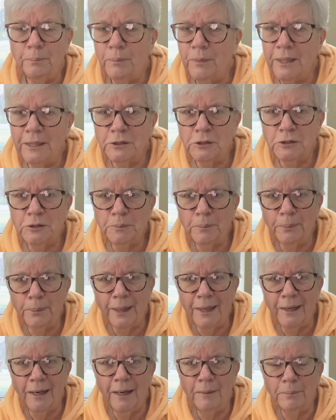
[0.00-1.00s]
this
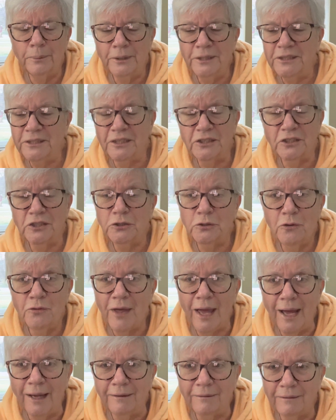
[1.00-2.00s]
prayer, our priest doesn't do
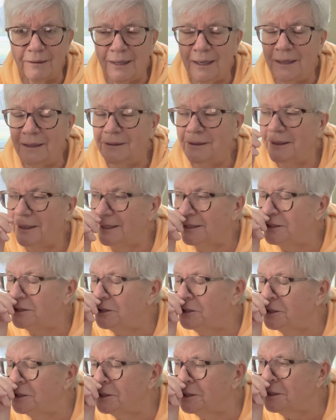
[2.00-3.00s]
that. And it's
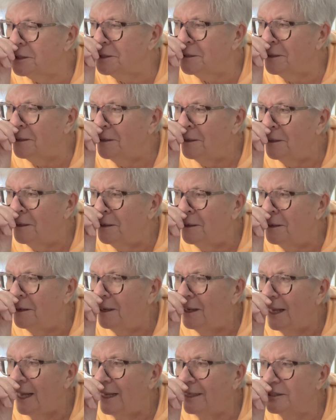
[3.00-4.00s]
just
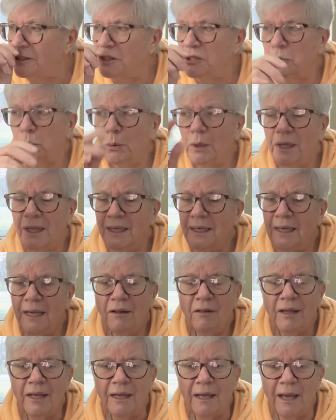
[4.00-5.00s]

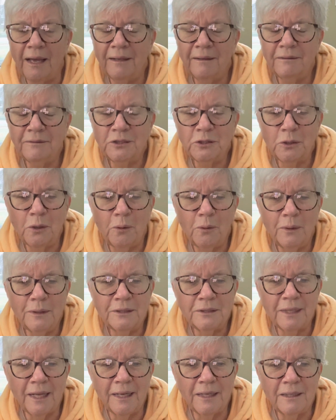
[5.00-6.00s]
willy-nilly. And so
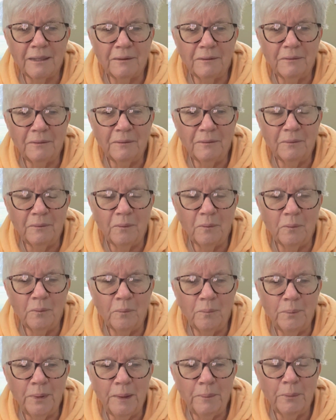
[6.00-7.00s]
it's like
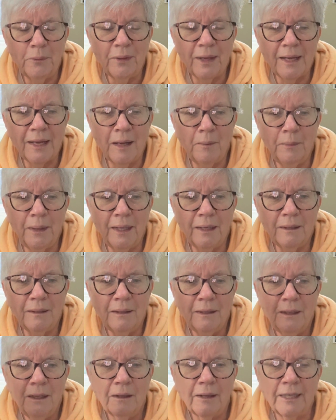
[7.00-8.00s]
people that come
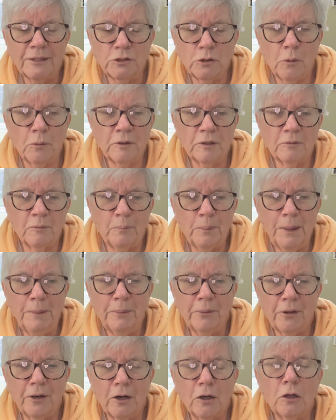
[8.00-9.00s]
in, like, so the
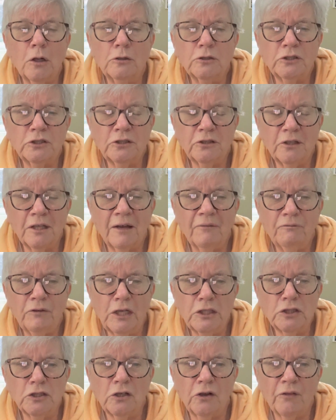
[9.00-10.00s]
people that are closest to the
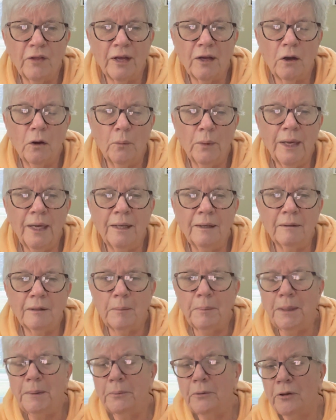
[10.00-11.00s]
confessional that go in,
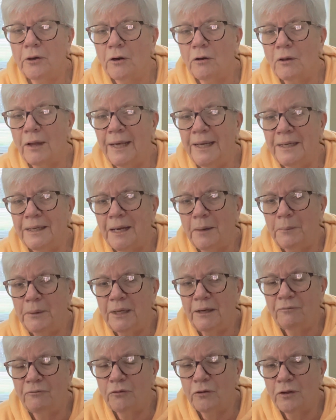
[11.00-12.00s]
the people that are late
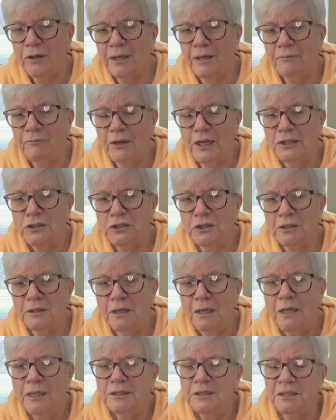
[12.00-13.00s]
coming in for the
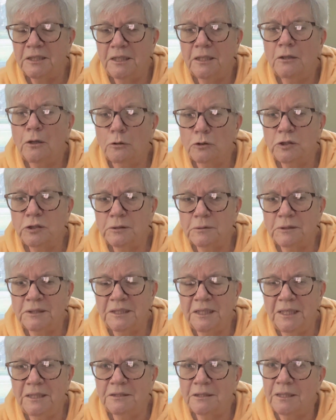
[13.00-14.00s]
confession sit in those
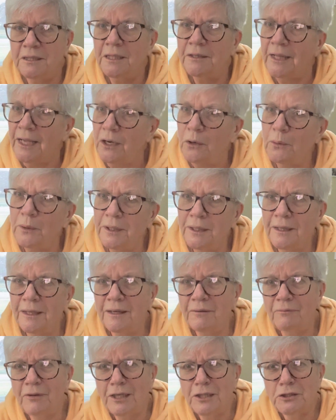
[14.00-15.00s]
seats, and then they go into the
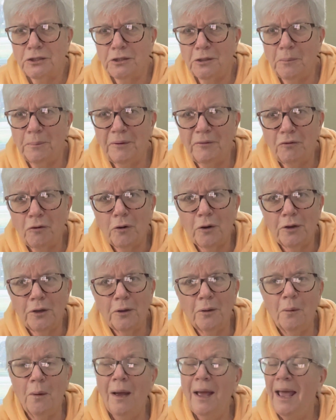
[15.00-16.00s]
confessional before
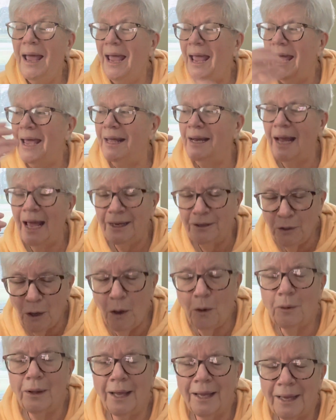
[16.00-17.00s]
you. And I
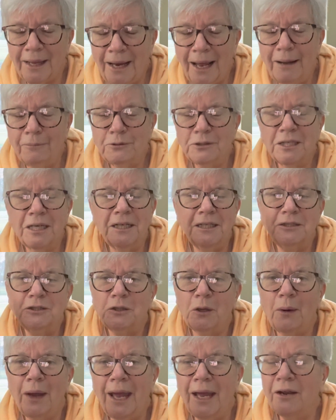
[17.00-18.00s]
know, like, and I was getting
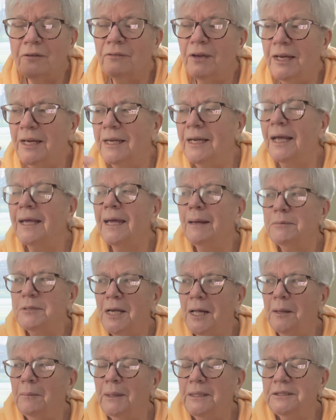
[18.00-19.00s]
so aggravated, and I kept
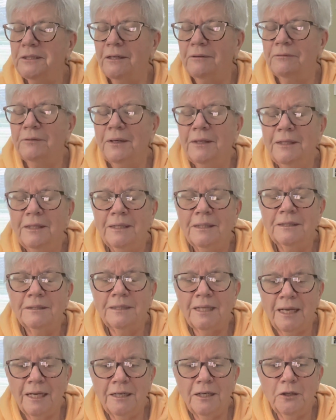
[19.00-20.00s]
telling myself,
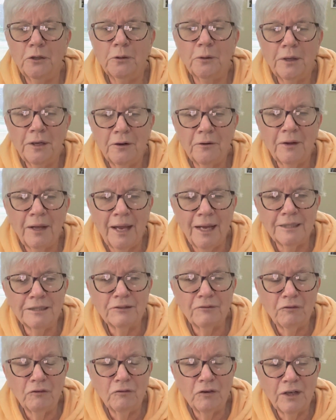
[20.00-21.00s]
Sandy, you're here to
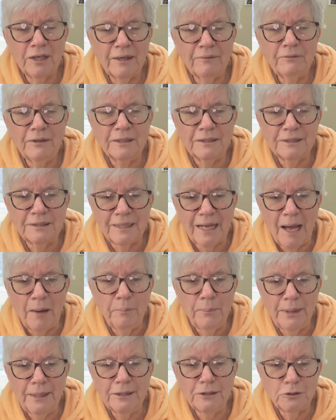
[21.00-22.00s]
ask for forgiveness.
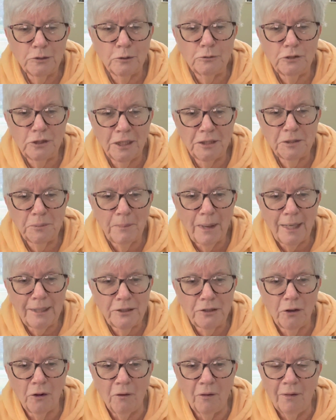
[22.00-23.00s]
Stop being so
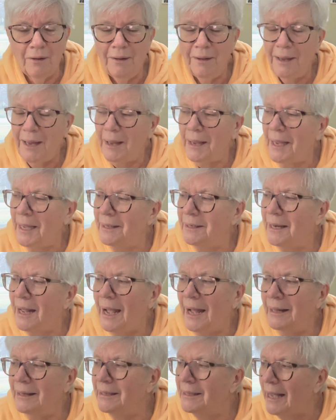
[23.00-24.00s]
judgmental. And
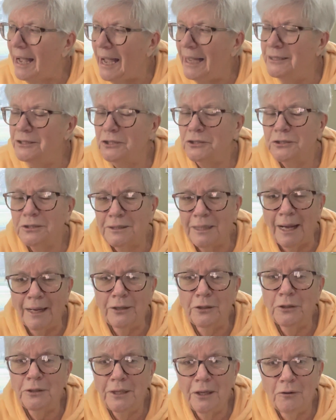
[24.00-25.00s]
I
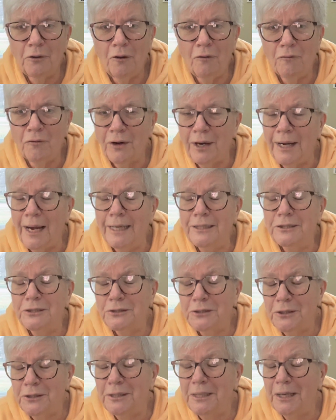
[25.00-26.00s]
couldn't get over it. I
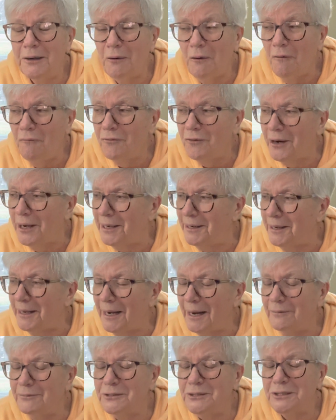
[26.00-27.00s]
just couldn't get over it.
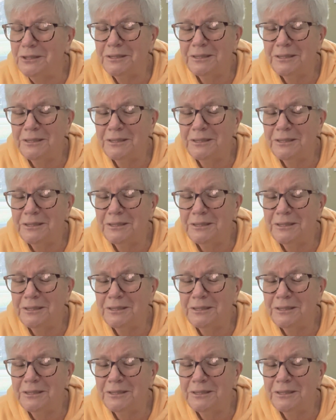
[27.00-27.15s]
And I was